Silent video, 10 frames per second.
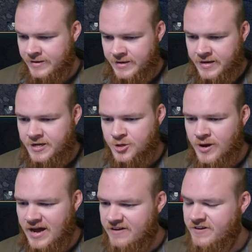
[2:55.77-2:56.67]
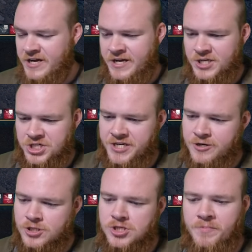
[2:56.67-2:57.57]
You have Cheater's
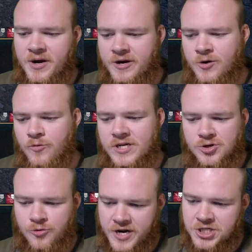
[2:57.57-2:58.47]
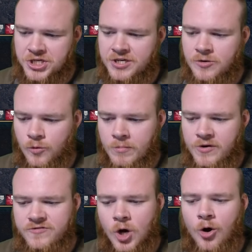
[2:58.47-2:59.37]
Superior Restoration,
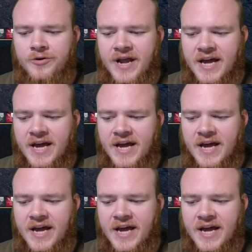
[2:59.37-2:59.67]
removes all negative